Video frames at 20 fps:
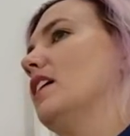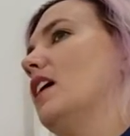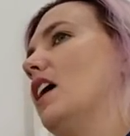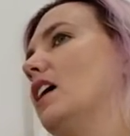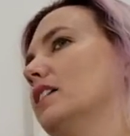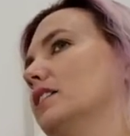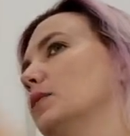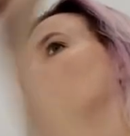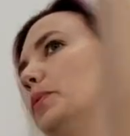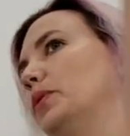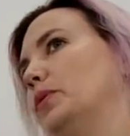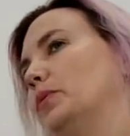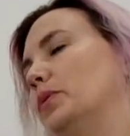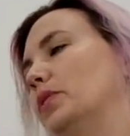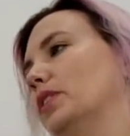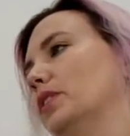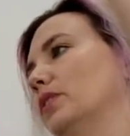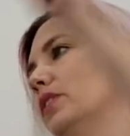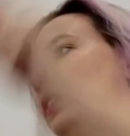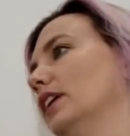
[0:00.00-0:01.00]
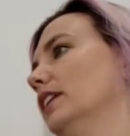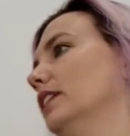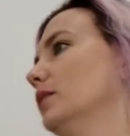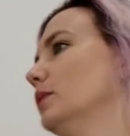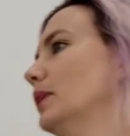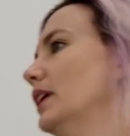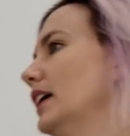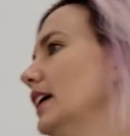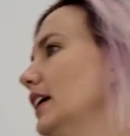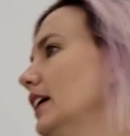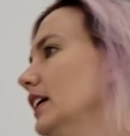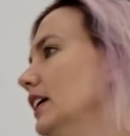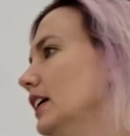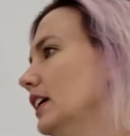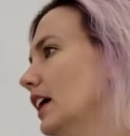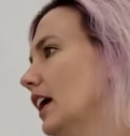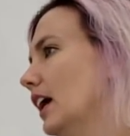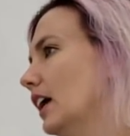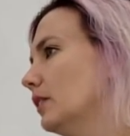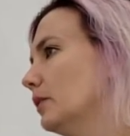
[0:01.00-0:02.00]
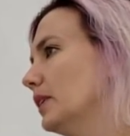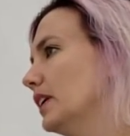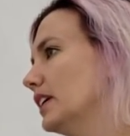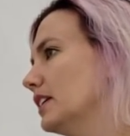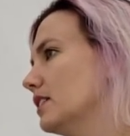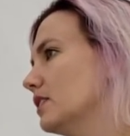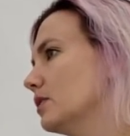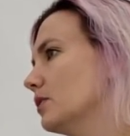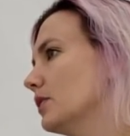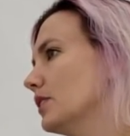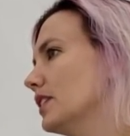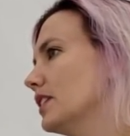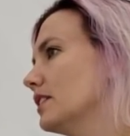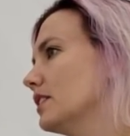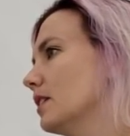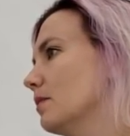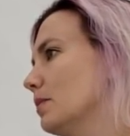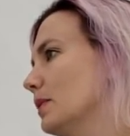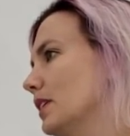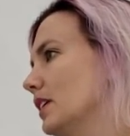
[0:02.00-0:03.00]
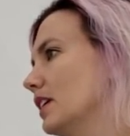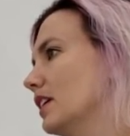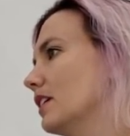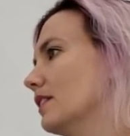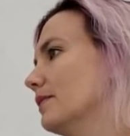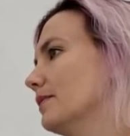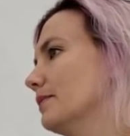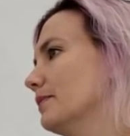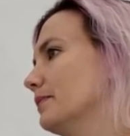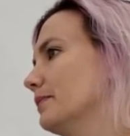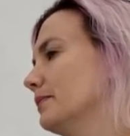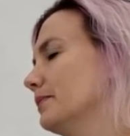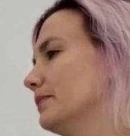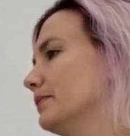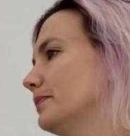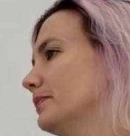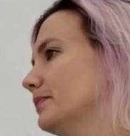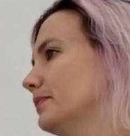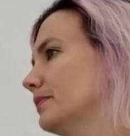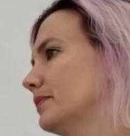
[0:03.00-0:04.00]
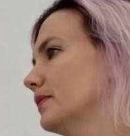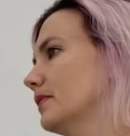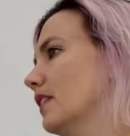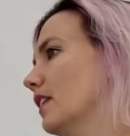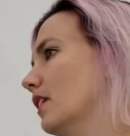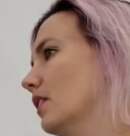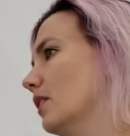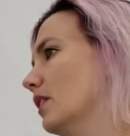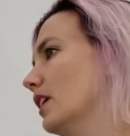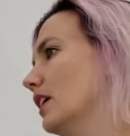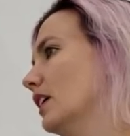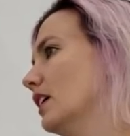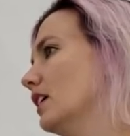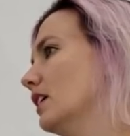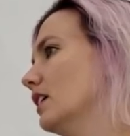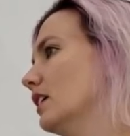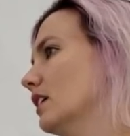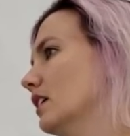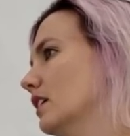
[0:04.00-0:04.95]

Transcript: the occiput will go the other way, and we get soreness up in here. Okay.